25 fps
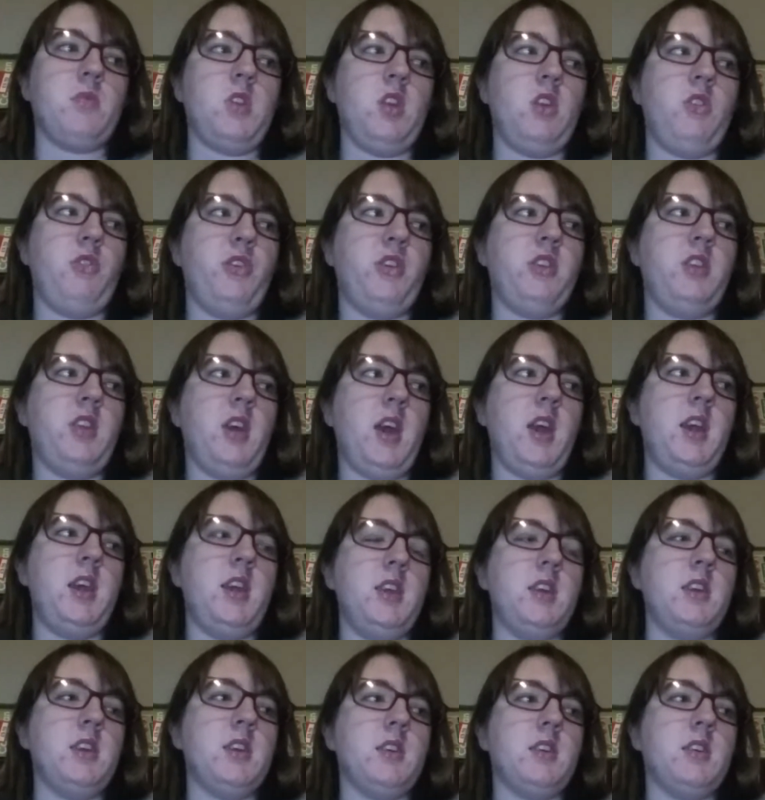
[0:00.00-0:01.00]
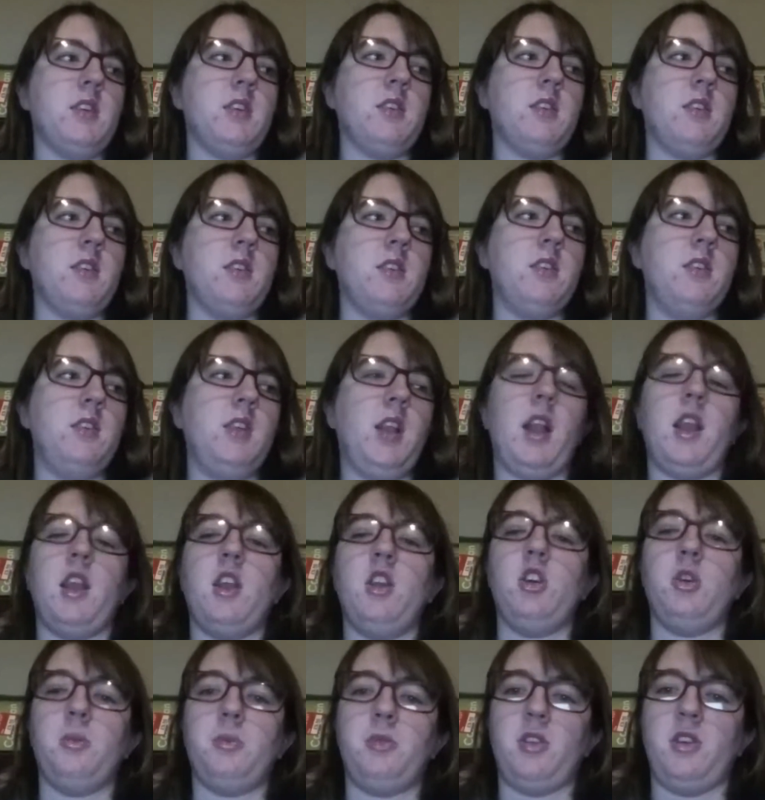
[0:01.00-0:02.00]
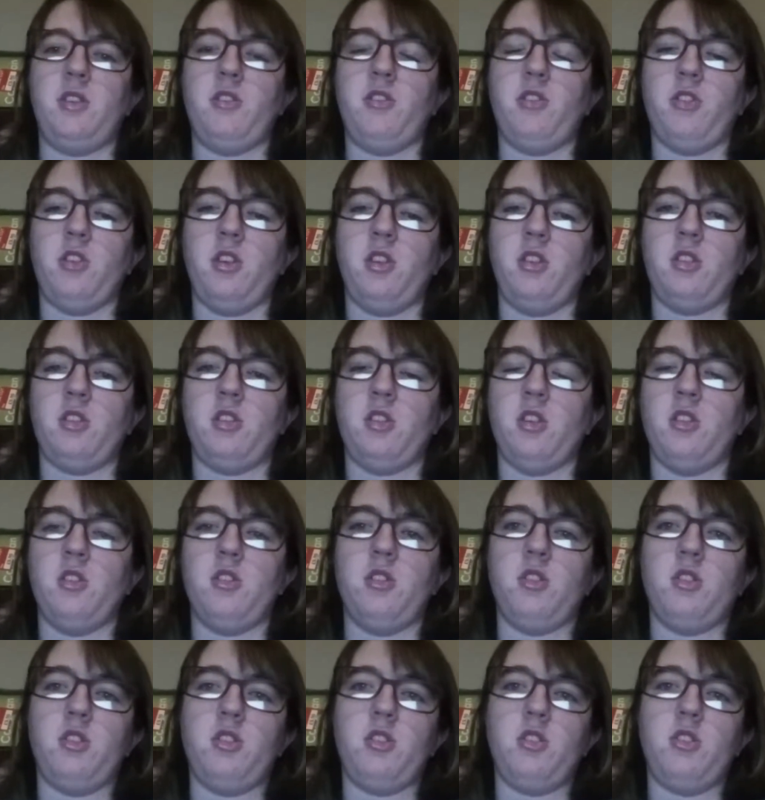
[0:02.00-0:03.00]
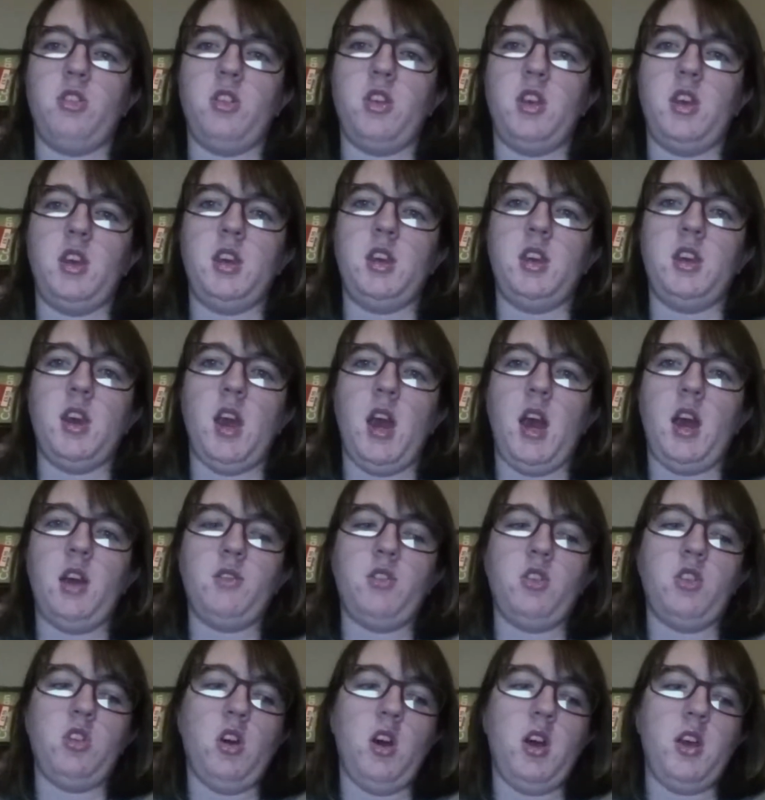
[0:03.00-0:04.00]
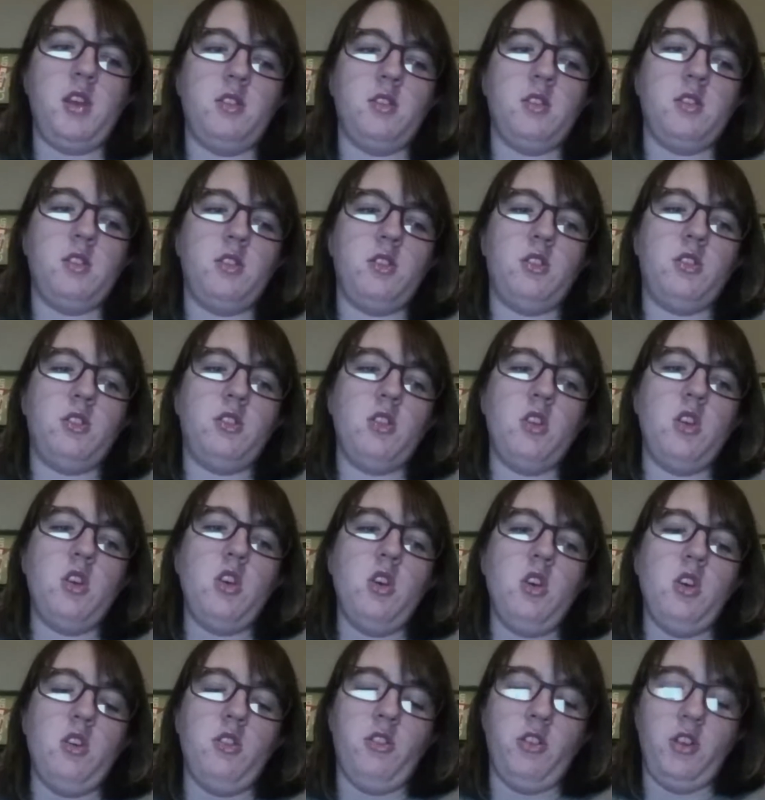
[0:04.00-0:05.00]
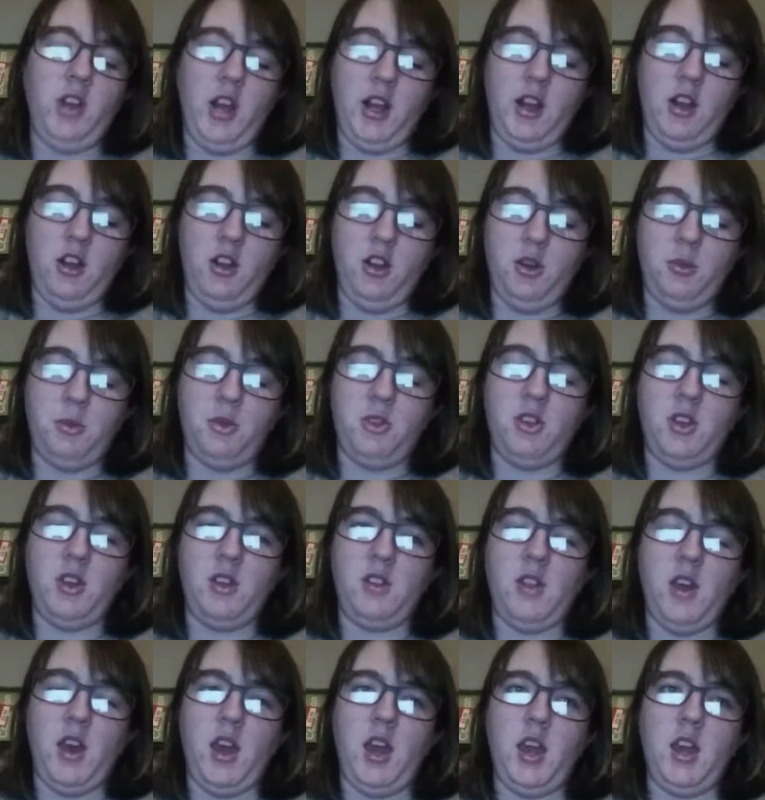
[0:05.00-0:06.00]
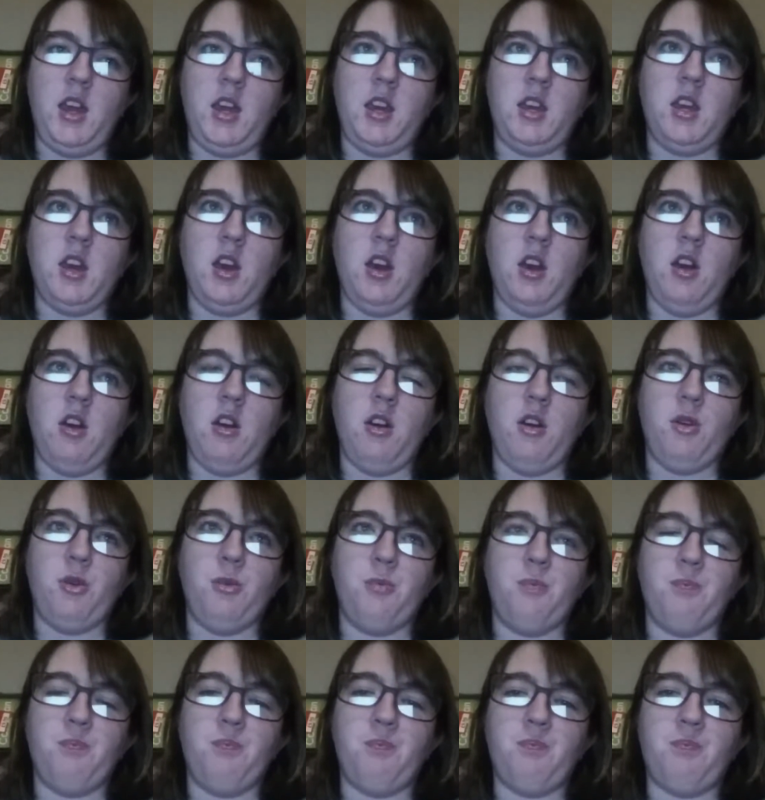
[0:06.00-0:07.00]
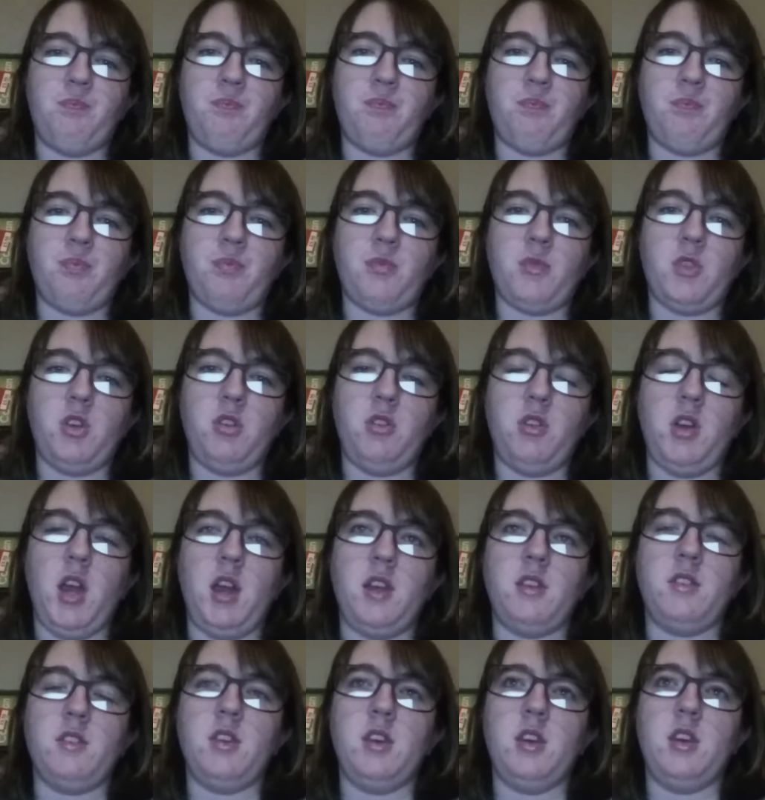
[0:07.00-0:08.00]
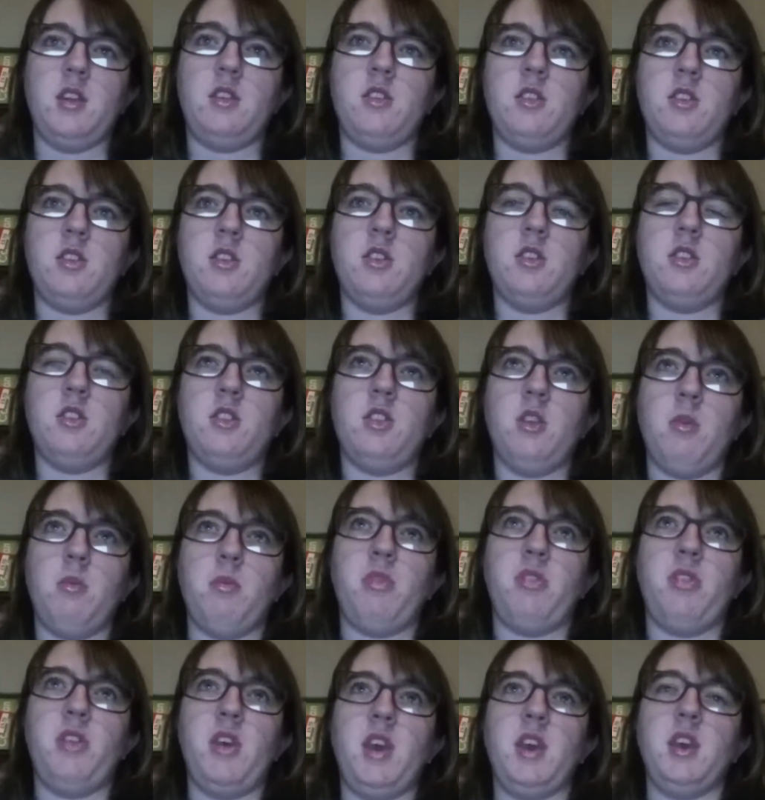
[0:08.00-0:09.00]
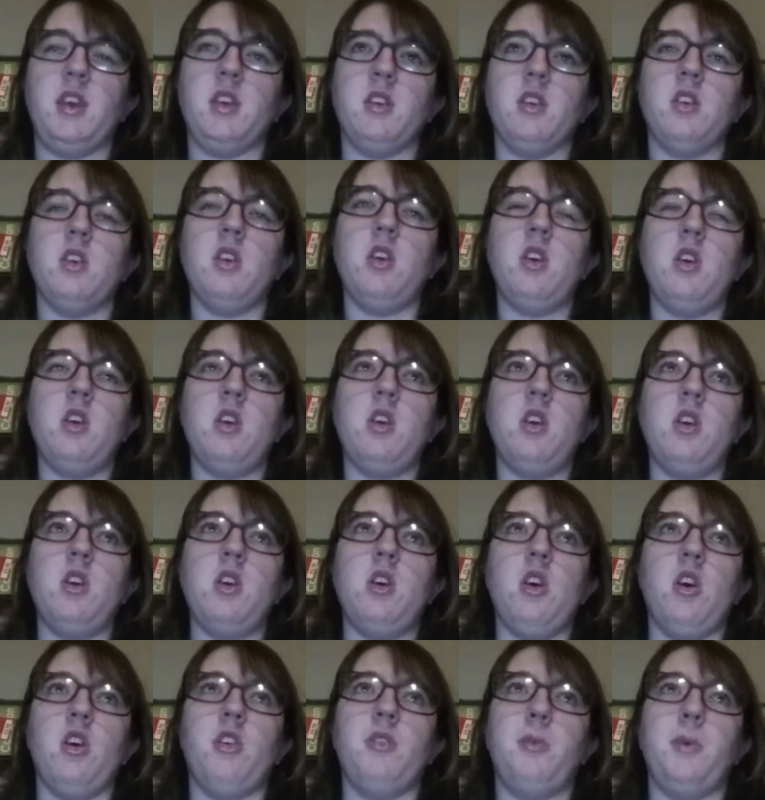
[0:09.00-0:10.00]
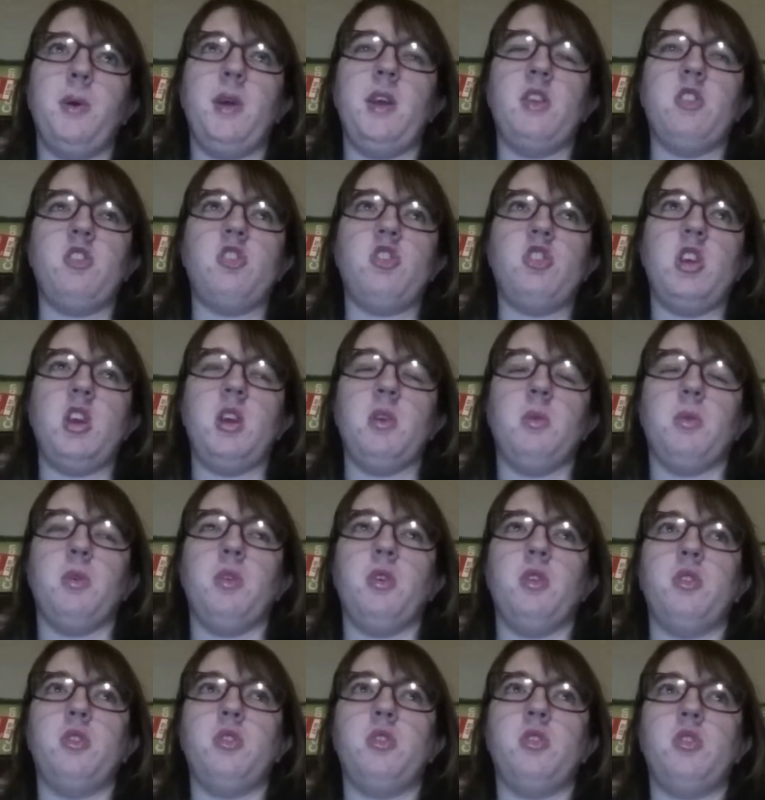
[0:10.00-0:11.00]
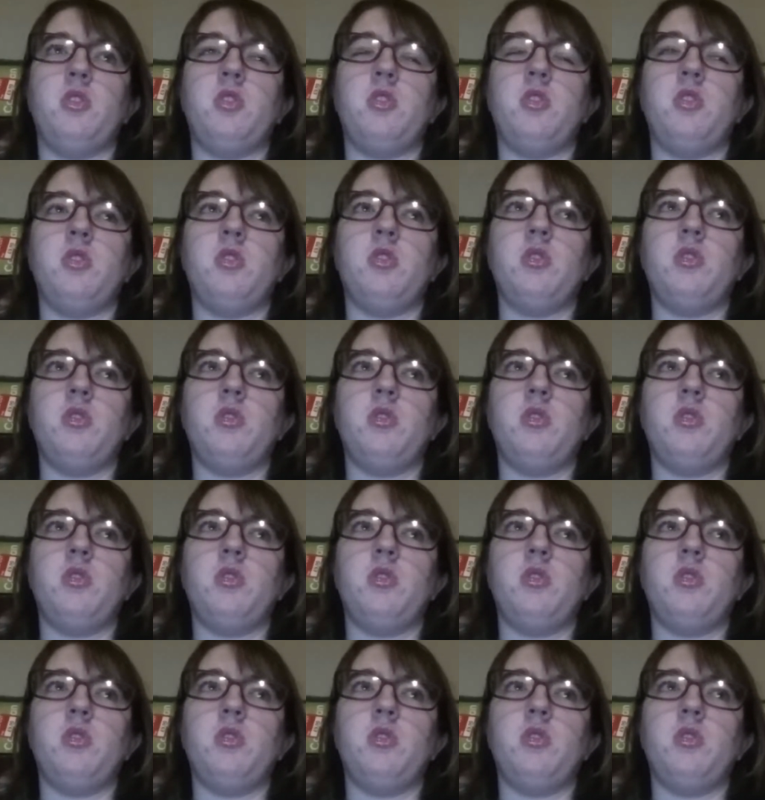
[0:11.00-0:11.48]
If we take Lalaloopsy, for instance, the advertisers for Lalaloopsy, they created something of which it was,